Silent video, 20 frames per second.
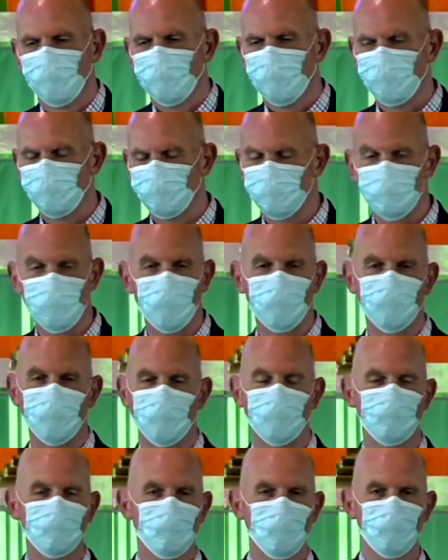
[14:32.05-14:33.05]
it was on the
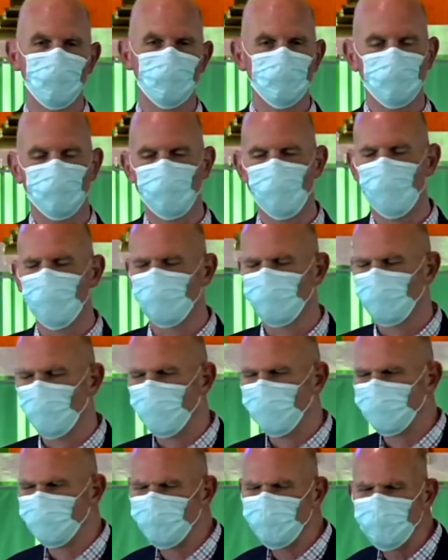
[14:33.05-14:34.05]
Intercoastal
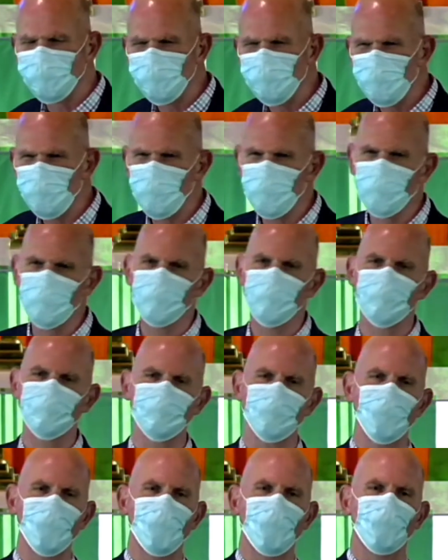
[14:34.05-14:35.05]
Waterway, an enormous
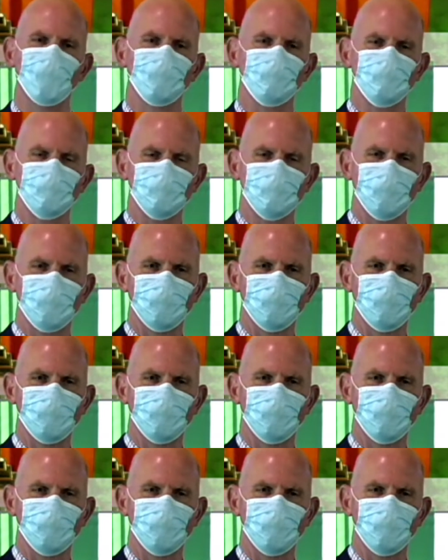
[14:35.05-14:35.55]
house,